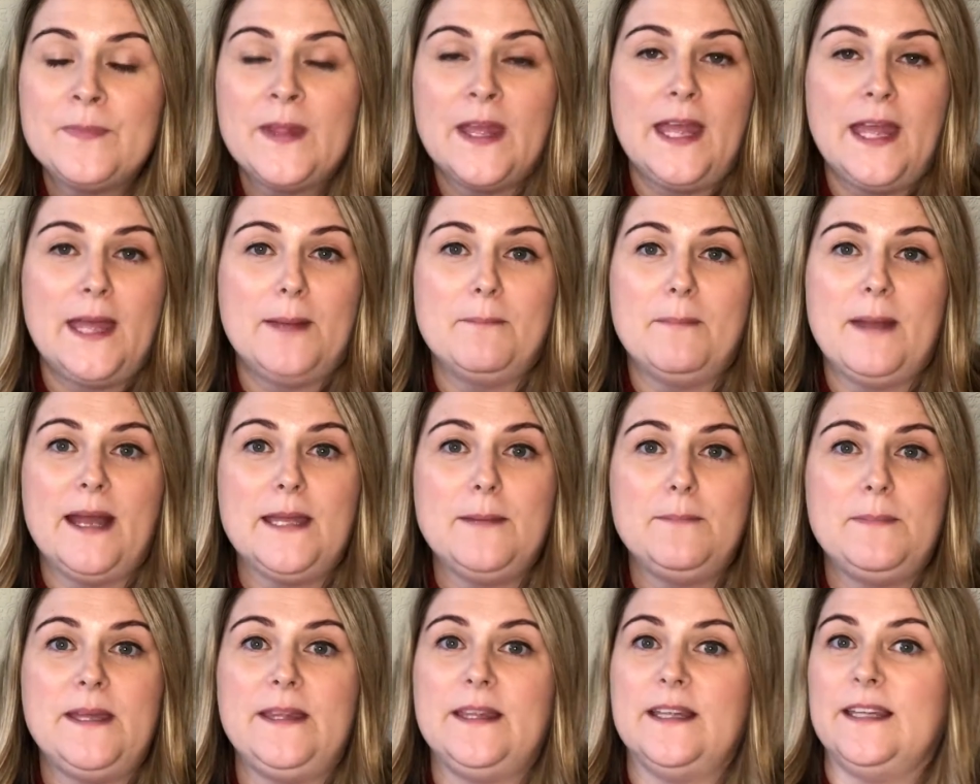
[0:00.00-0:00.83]
It might
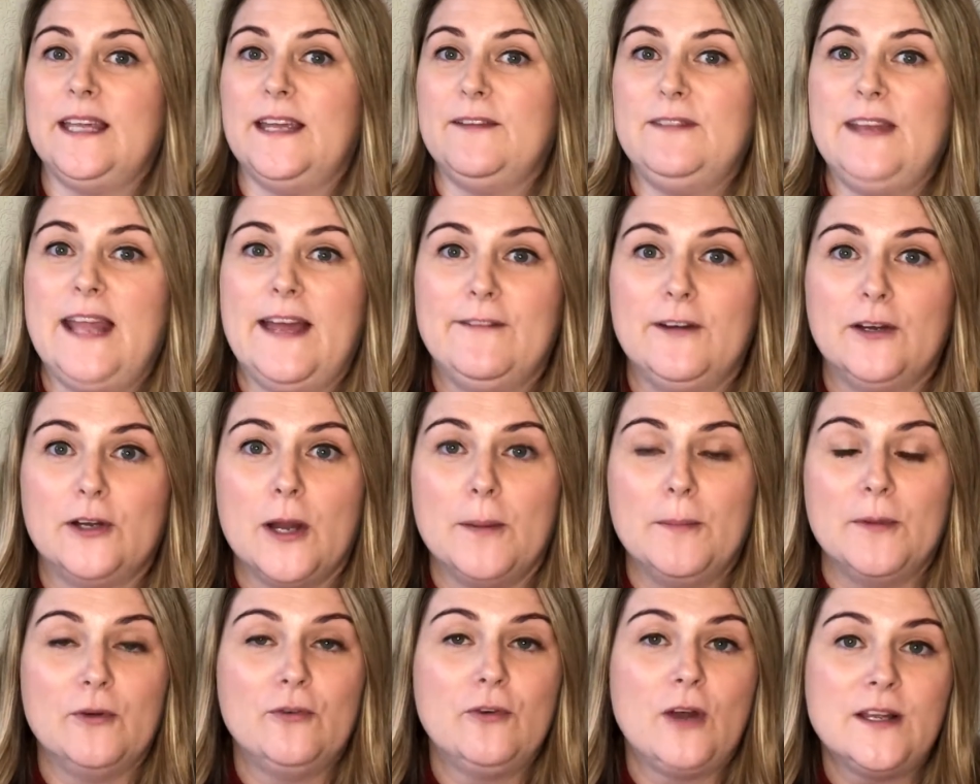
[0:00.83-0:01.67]
be that they've never come
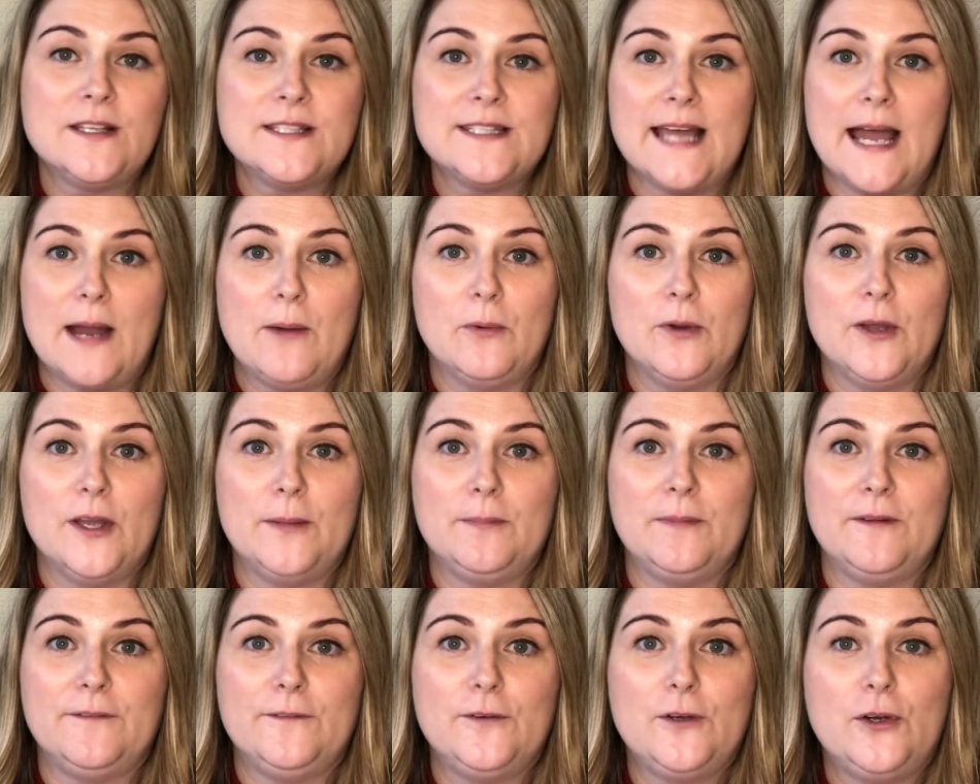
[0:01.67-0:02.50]
across that word
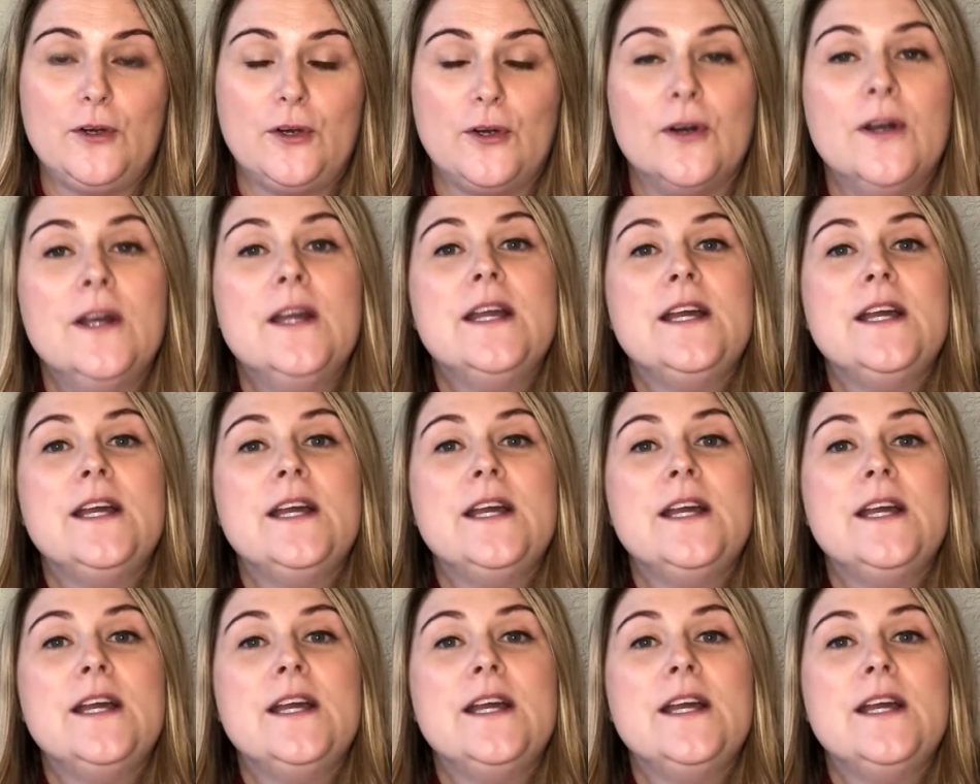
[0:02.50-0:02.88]
before,